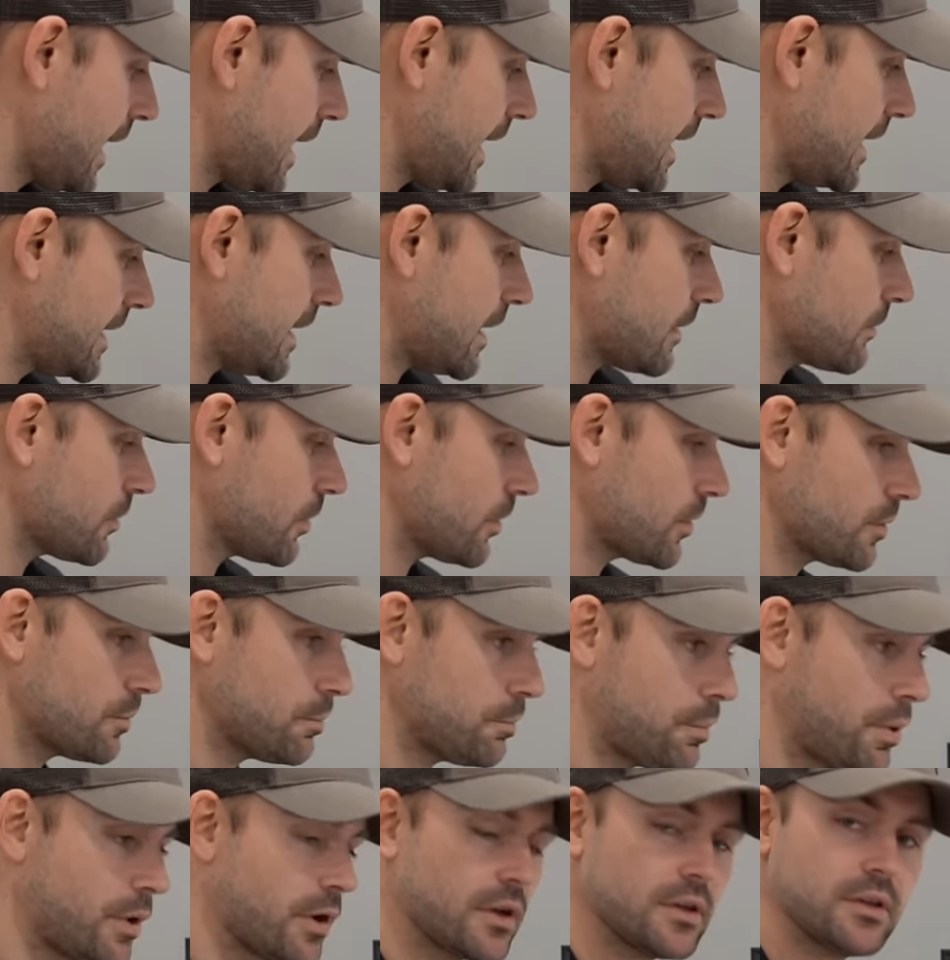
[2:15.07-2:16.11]
And I'm going to
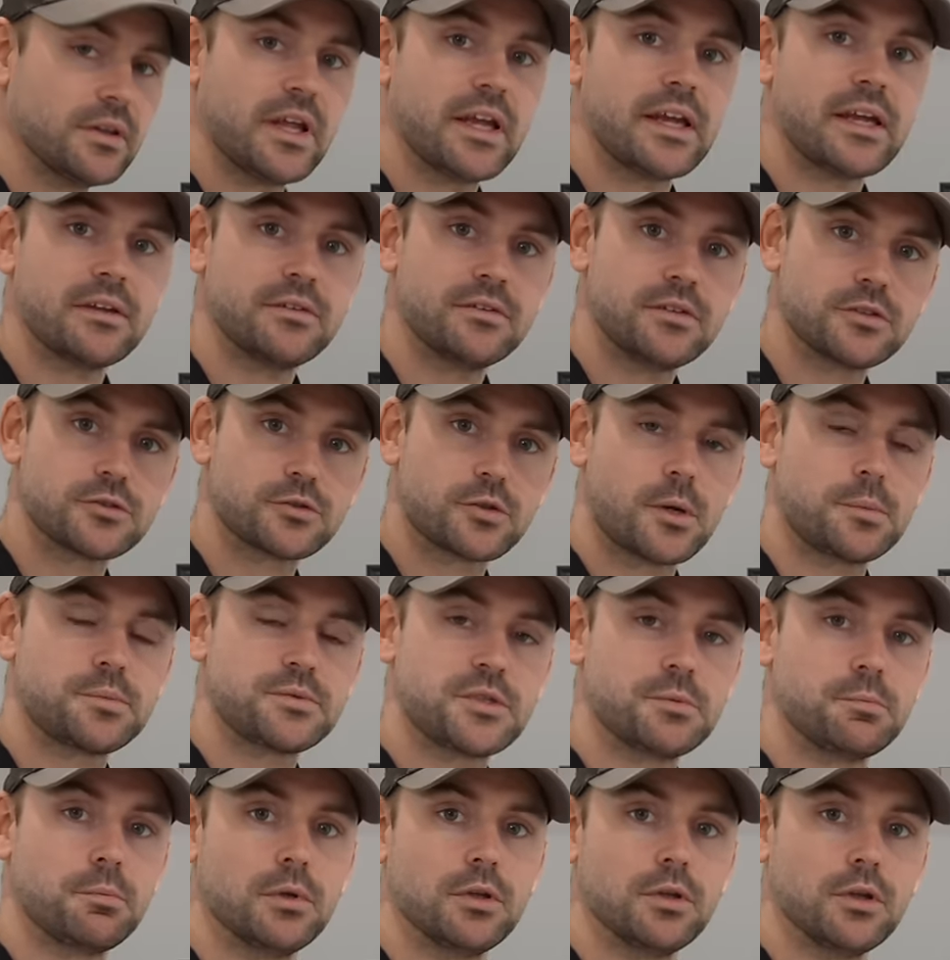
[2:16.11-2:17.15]
put a link in the
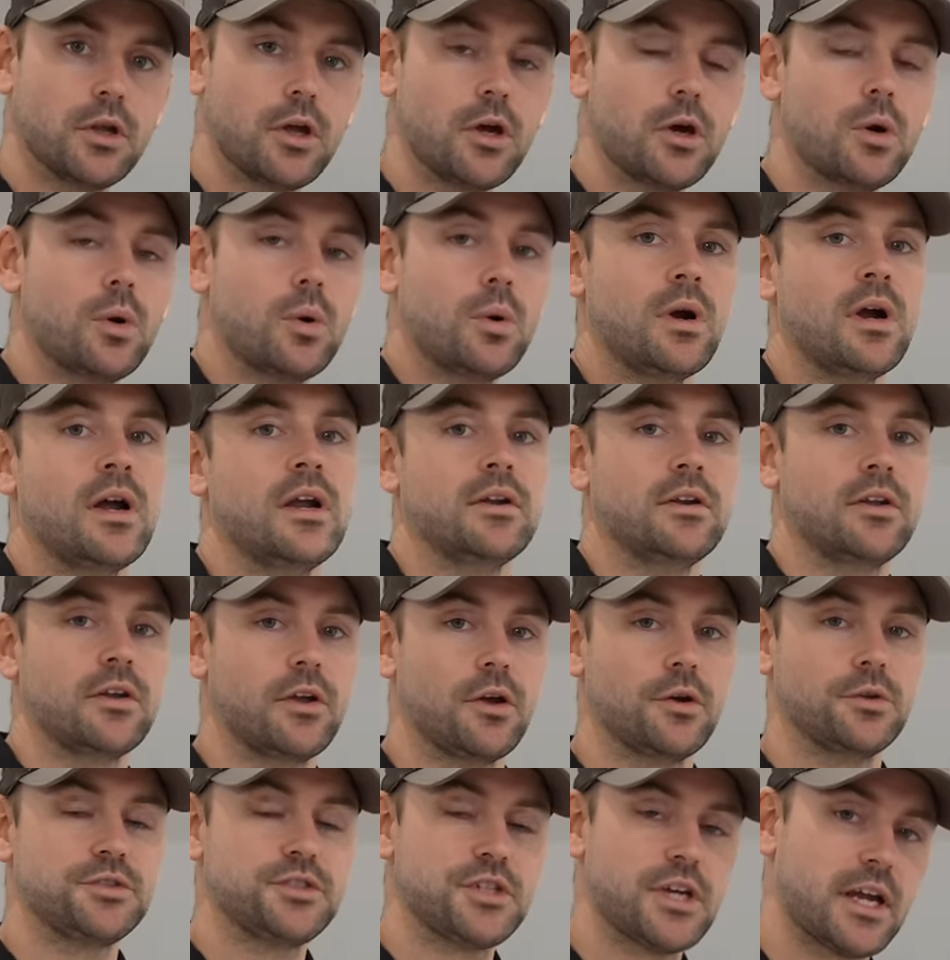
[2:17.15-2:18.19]
description below to
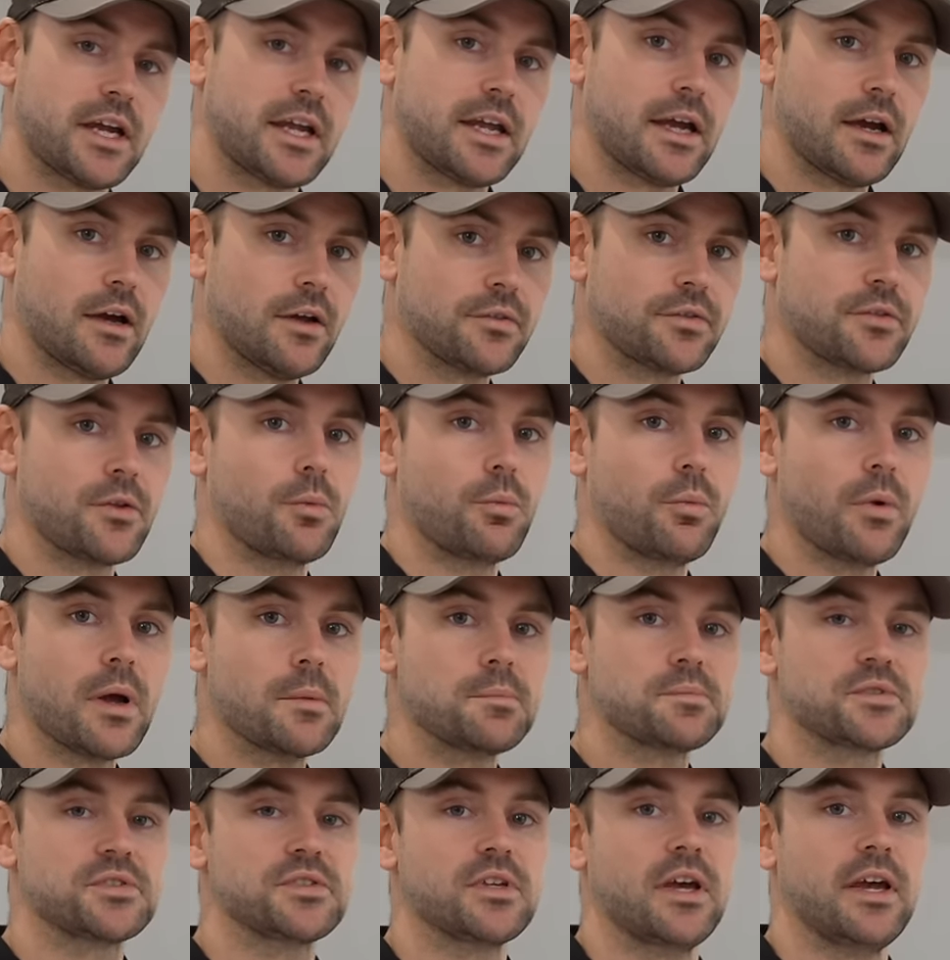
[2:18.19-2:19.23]
go check out the
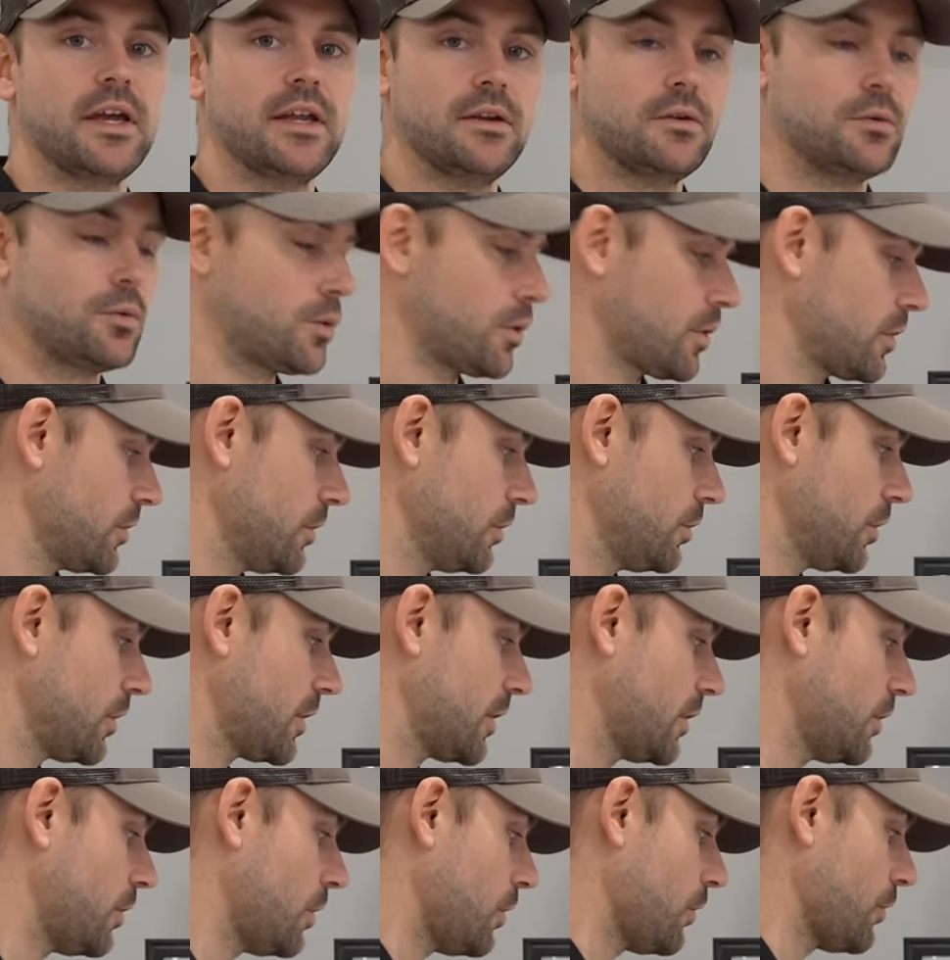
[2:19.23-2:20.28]
website in order to look
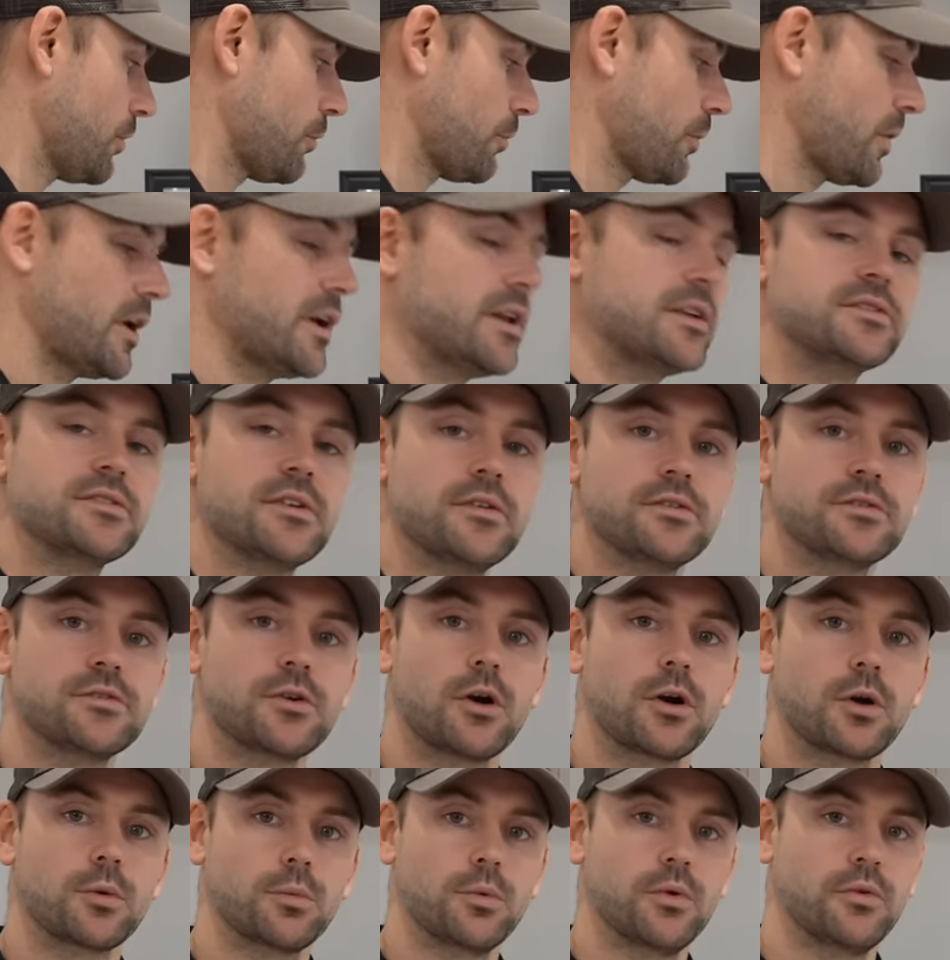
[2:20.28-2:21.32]
at all the ratings of this
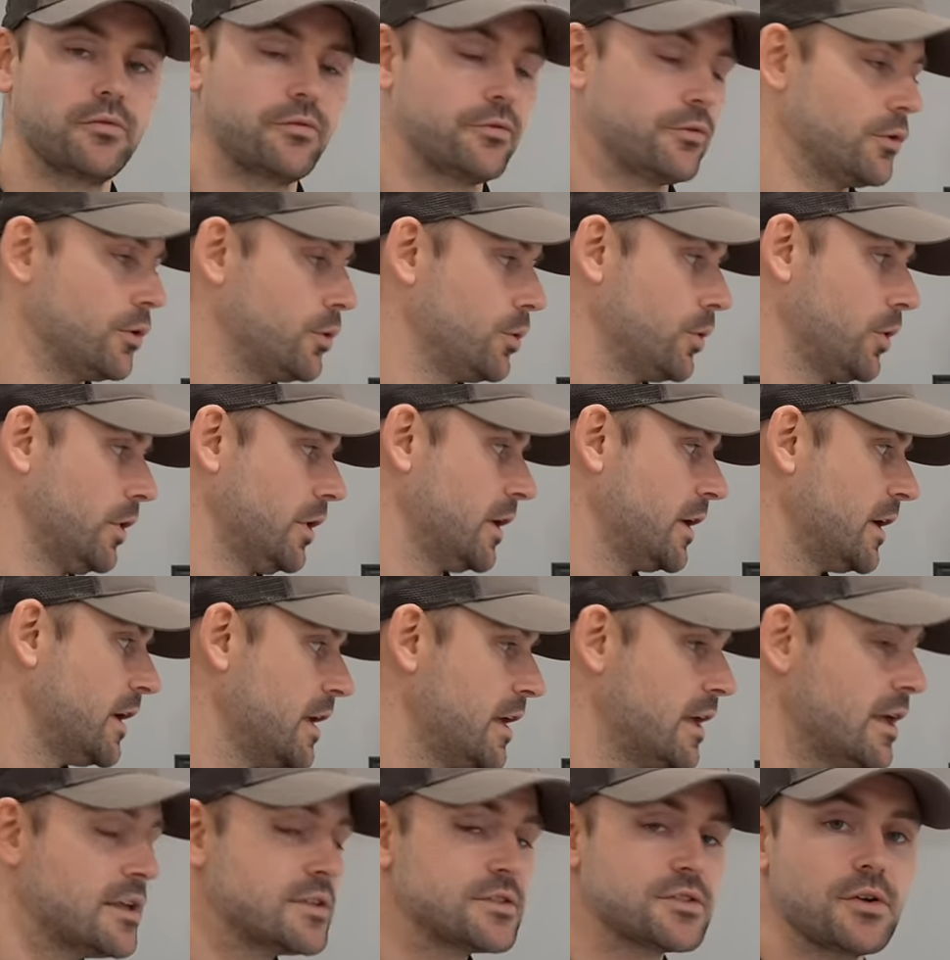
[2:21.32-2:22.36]
hardwood floor.
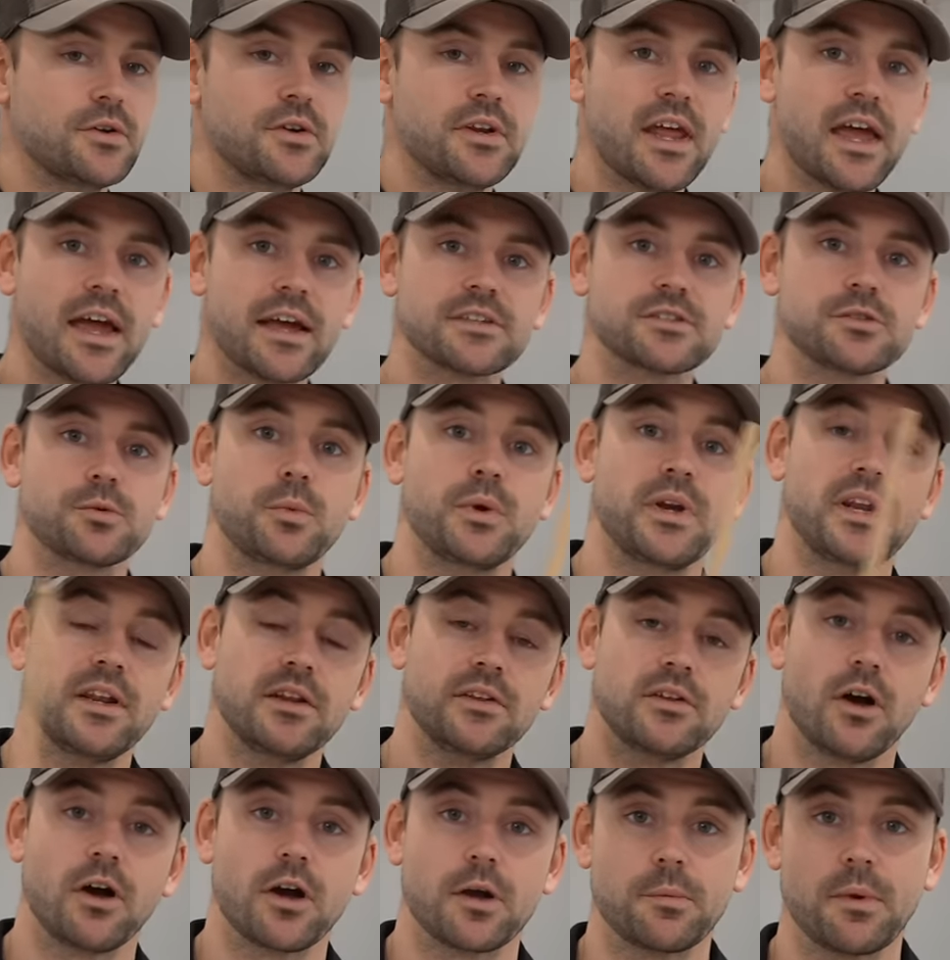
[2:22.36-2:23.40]
So next, we need
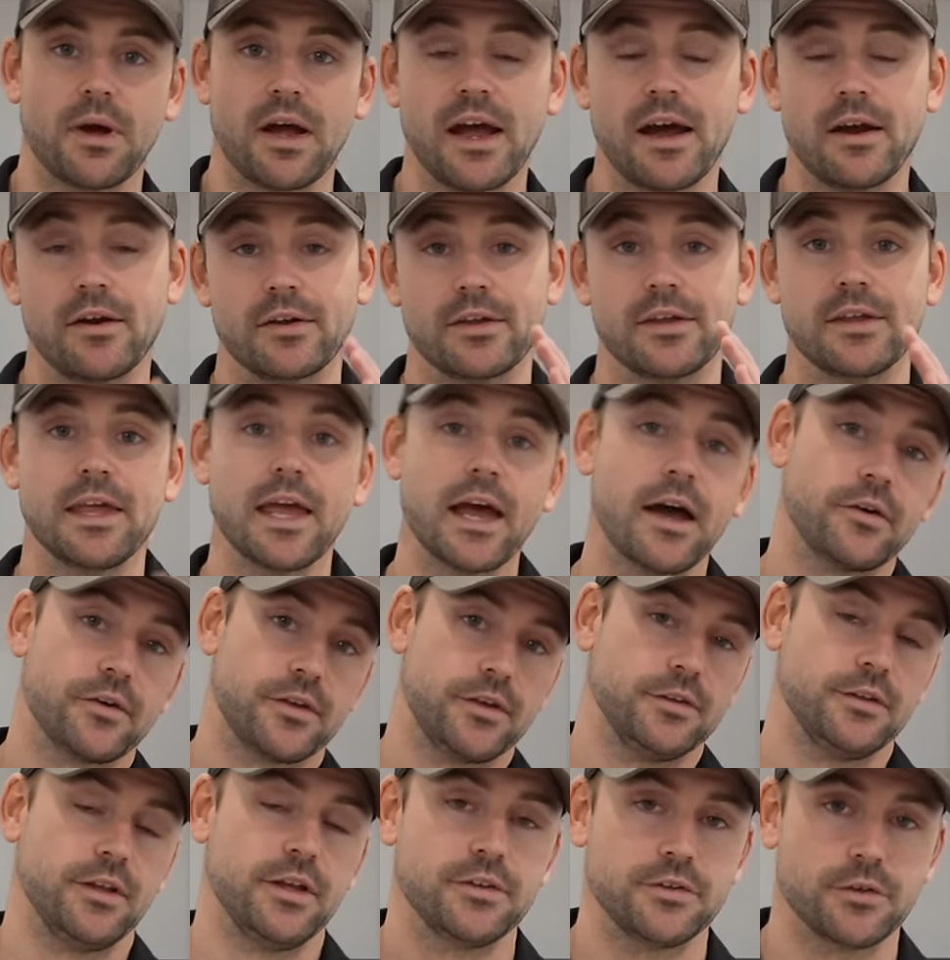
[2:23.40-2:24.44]
to talk about how to
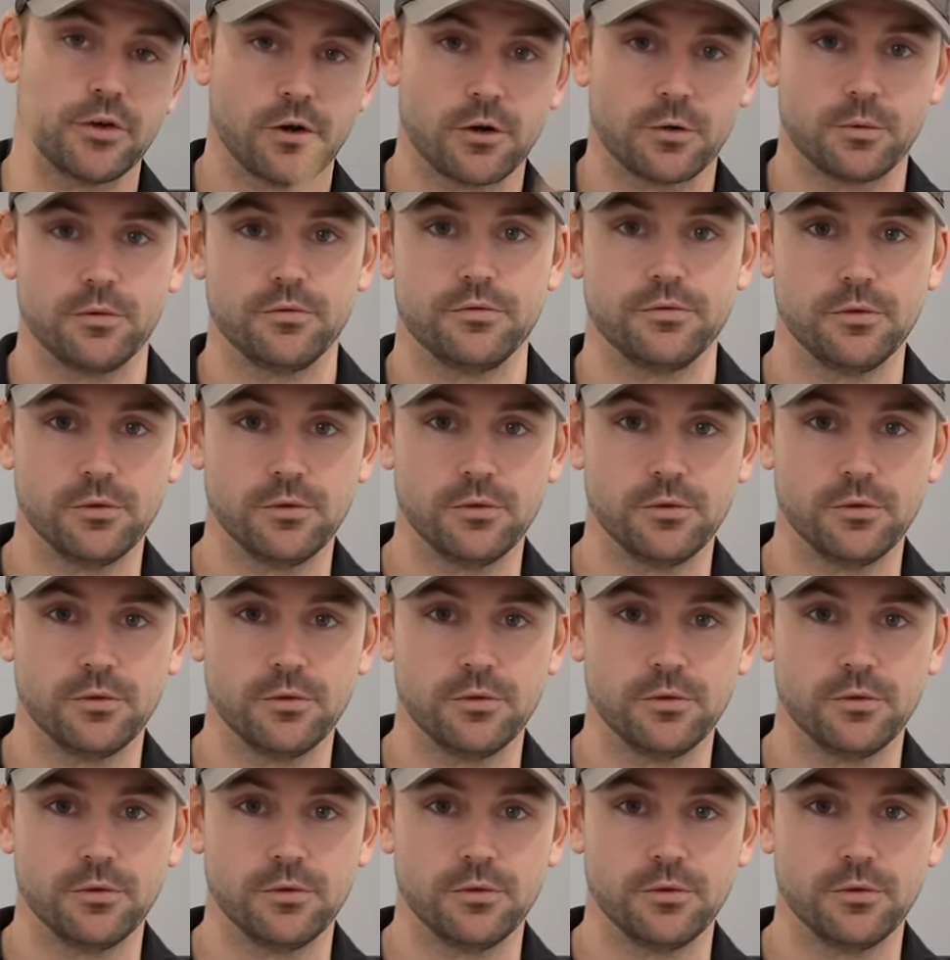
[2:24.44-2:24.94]
calculate the hardwood